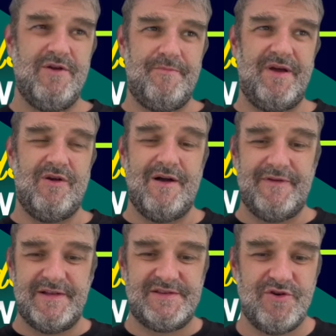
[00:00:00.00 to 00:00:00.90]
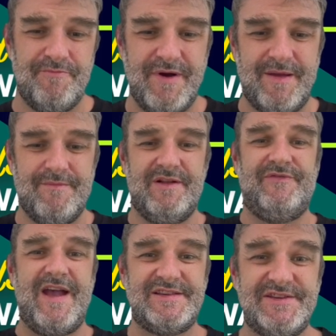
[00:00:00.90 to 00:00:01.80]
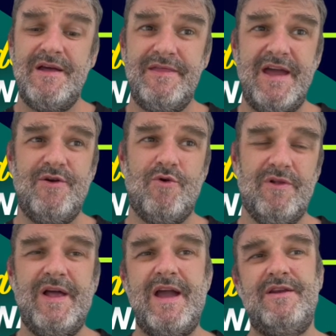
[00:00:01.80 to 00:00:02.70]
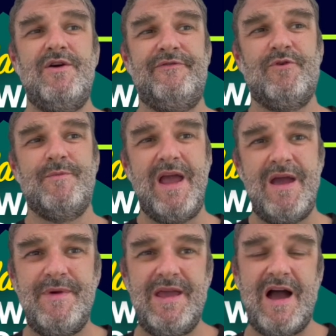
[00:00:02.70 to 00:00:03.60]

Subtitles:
You're better off on the Turnpike, much faster. Then Orlando after Miami.